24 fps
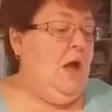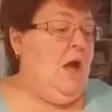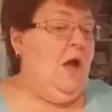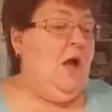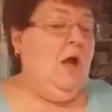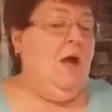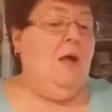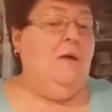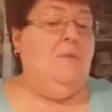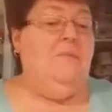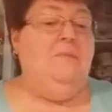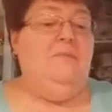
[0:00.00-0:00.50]

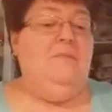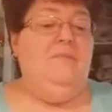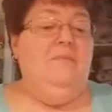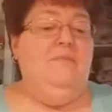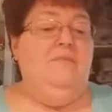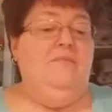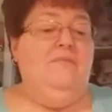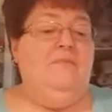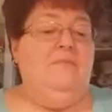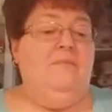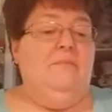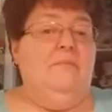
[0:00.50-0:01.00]

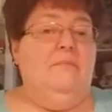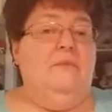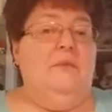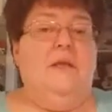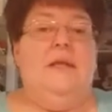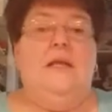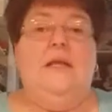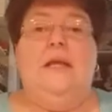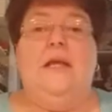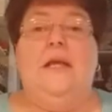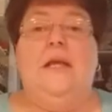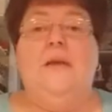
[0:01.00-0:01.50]

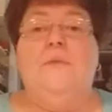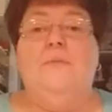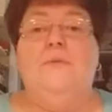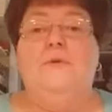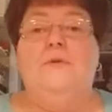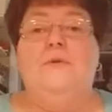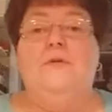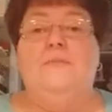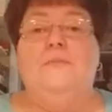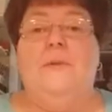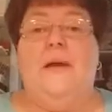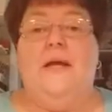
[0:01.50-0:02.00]
It
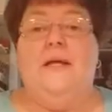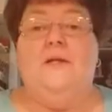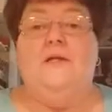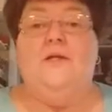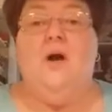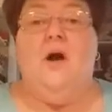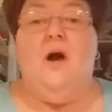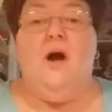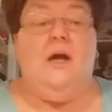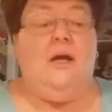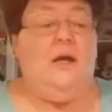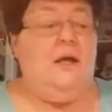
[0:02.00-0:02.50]
hampers my
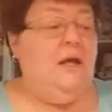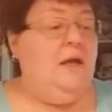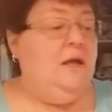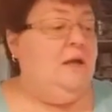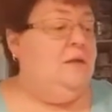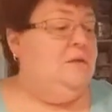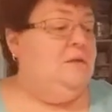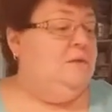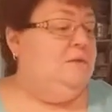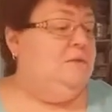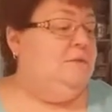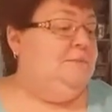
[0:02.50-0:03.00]

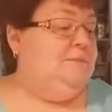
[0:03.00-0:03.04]
talking.